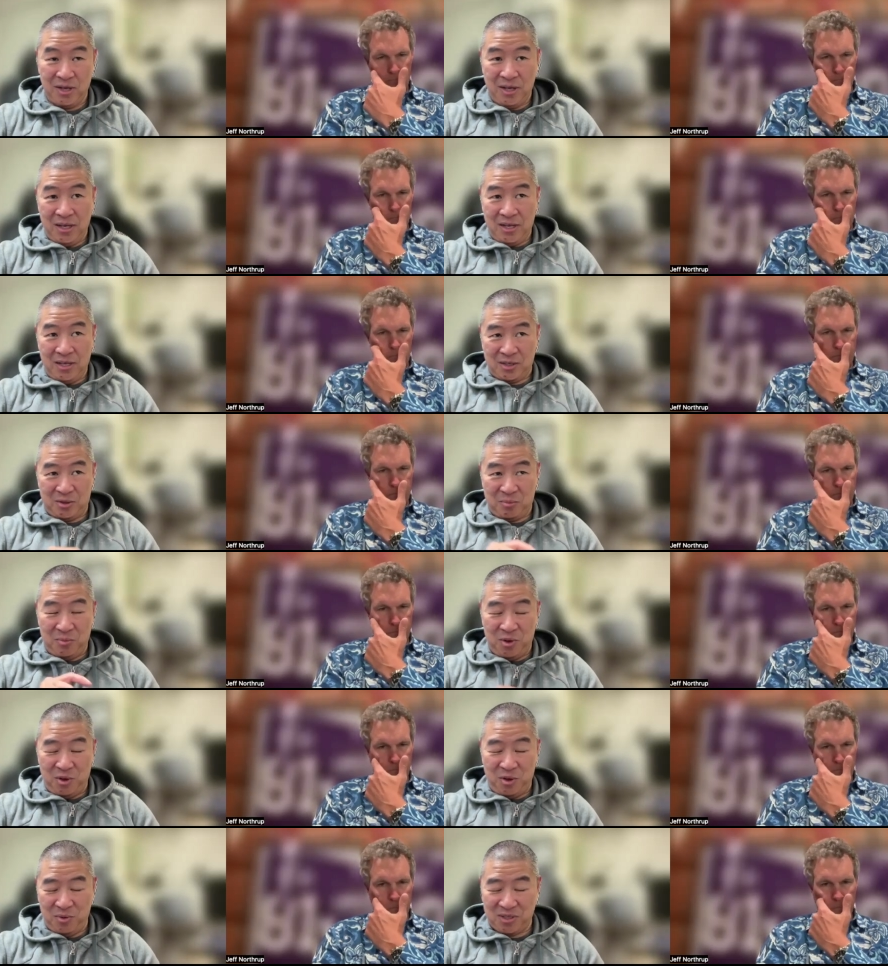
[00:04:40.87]
Speaker 1: Some
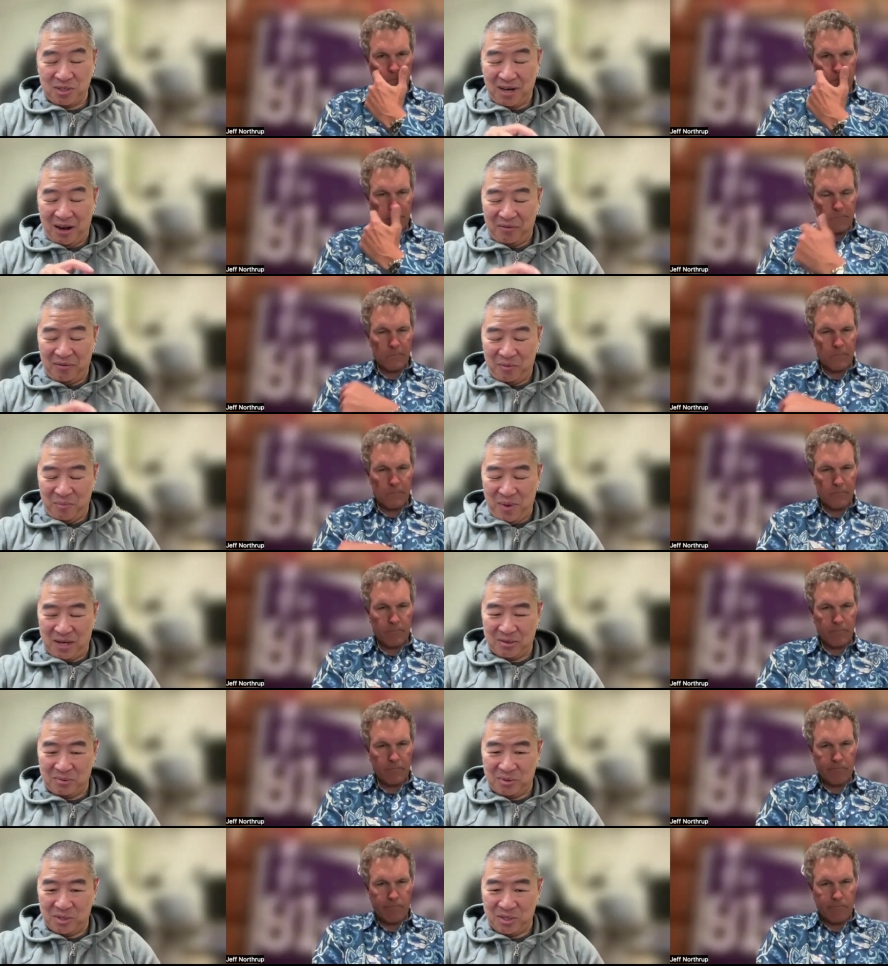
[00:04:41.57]
humans gonna have to make
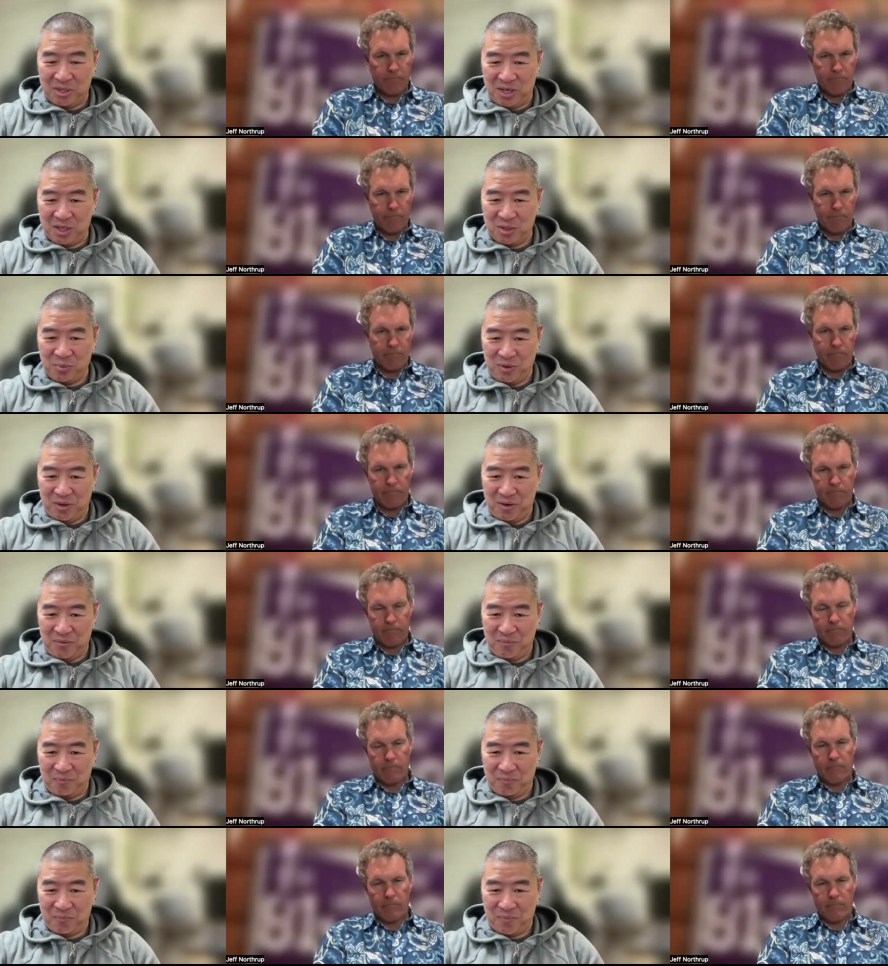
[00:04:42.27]
some judgment
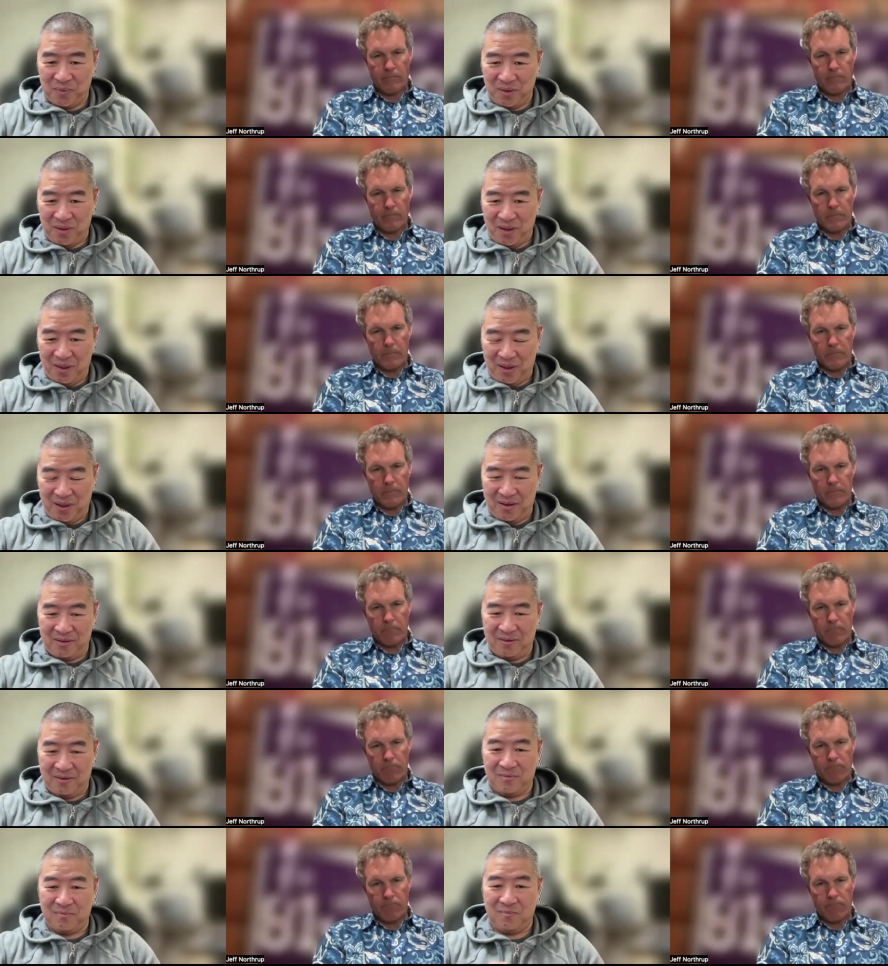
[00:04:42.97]
and